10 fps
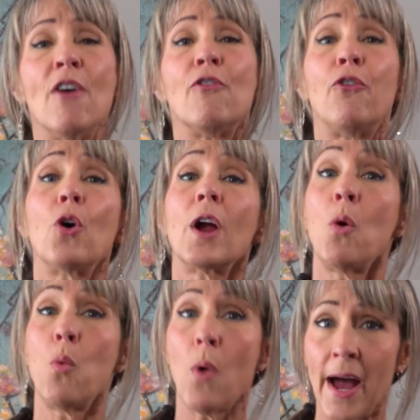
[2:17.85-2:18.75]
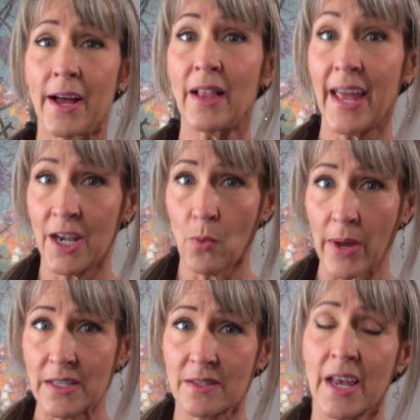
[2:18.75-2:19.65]
for a while
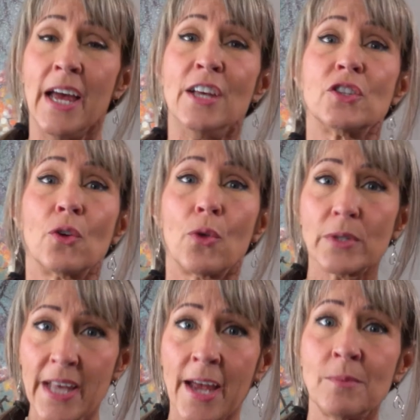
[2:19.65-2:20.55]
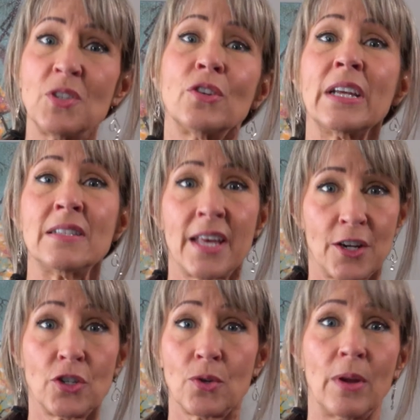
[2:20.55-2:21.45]
anyways. So those hamstrings that
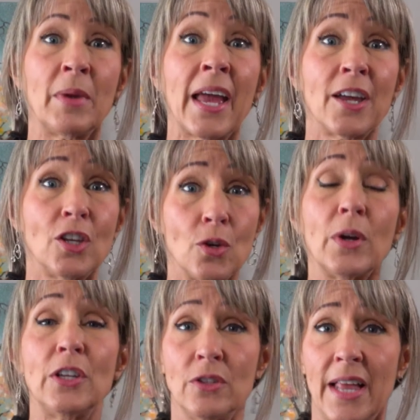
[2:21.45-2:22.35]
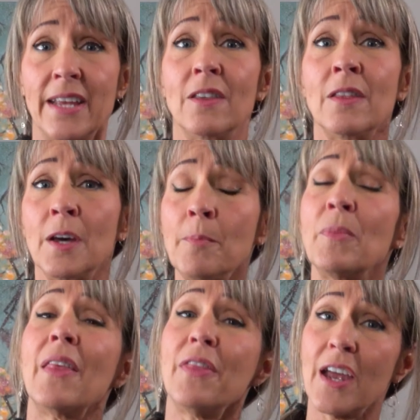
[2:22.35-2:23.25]
are screaming at you when you lengthen
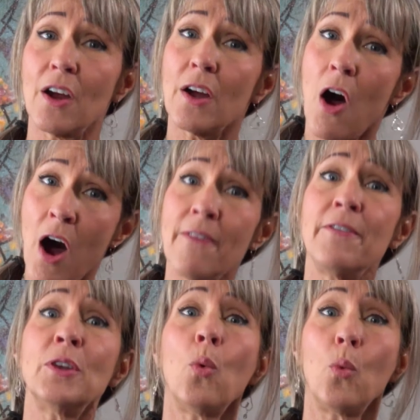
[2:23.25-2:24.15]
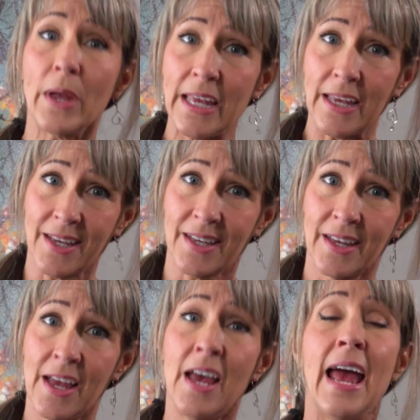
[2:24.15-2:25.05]
them, they are often weak.
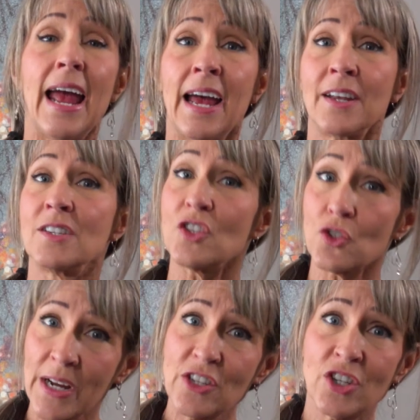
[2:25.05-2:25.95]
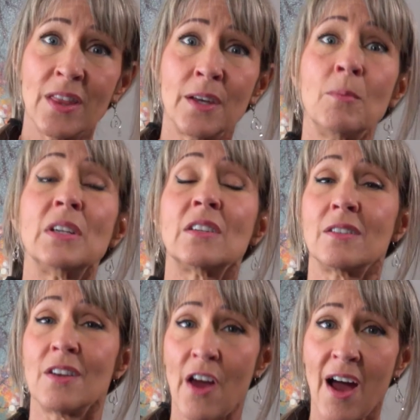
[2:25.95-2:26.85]
And stretching them
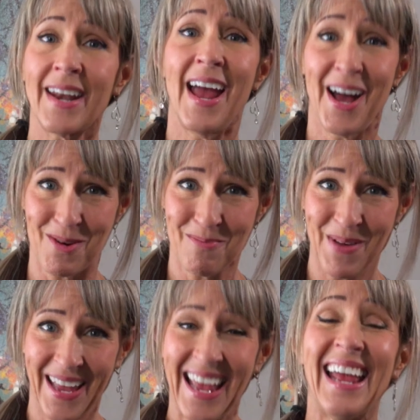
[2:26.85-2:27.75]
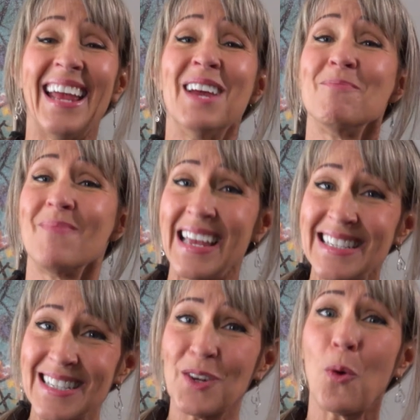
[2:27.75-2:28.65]
does not help. It
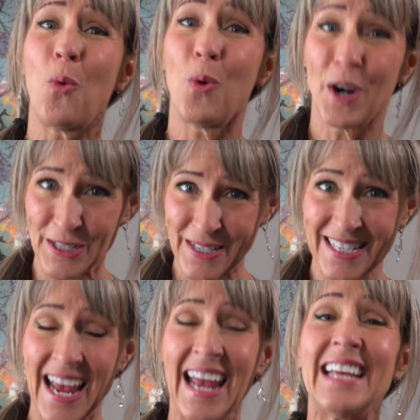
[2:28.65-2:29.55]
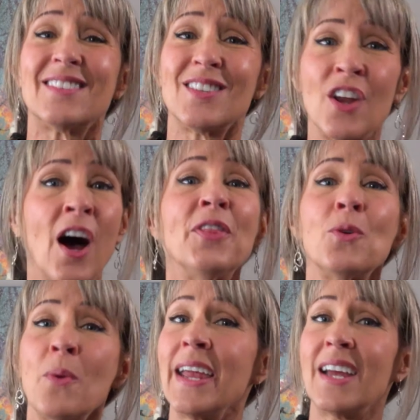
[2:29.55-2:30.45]
makes it worse. It's not
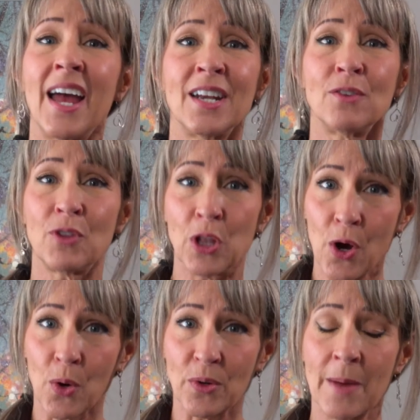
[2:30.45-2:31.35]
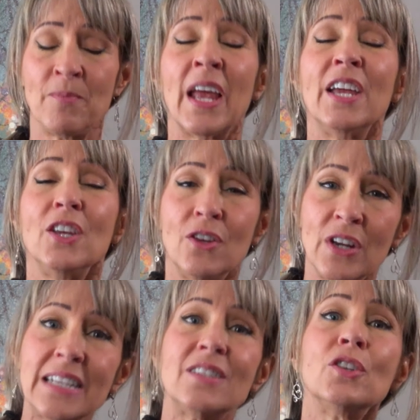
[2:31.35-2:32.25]
the right kind of load. You
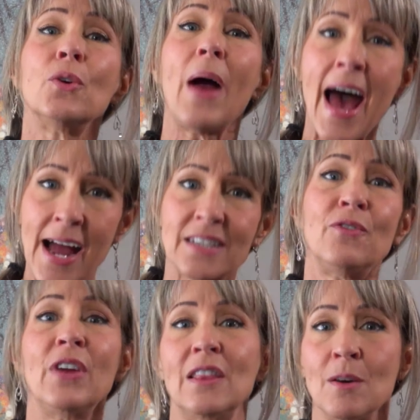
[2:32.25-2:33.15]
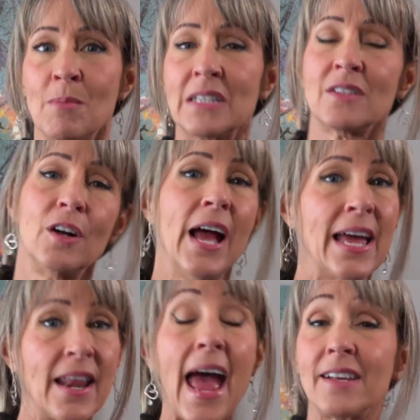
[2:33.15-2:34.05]
need to activate the muscle.
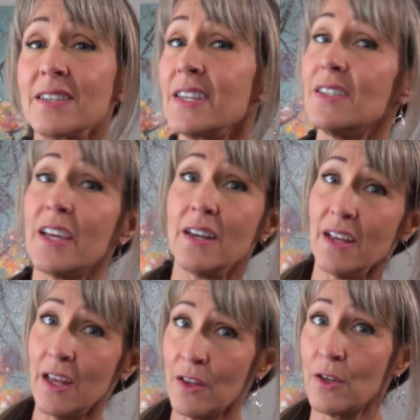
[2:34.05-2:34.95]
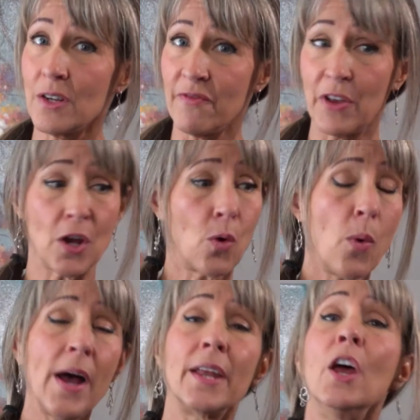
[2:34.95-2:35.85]
And as I said in the video
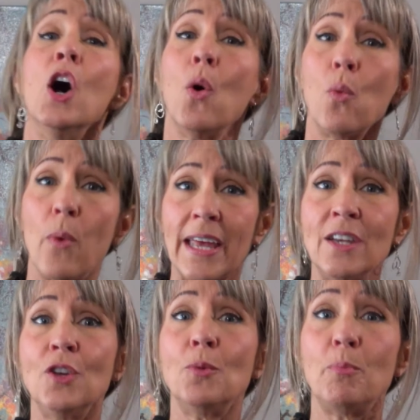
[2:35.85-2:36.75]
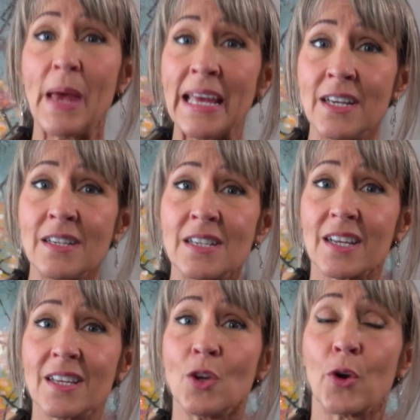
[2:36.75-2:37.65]
1, when you
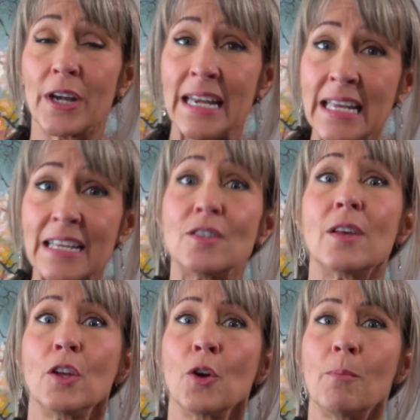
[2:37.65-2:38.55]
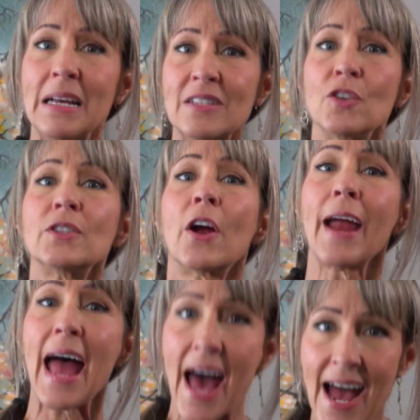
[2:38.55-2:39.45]
bend your knees, your muscles
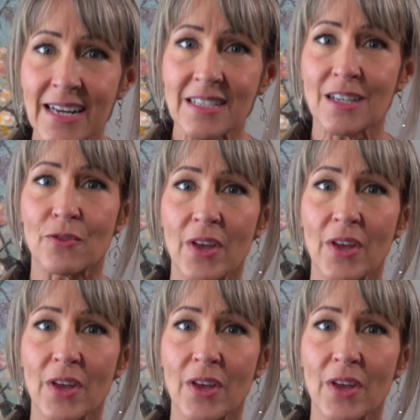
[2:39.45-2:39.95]
are active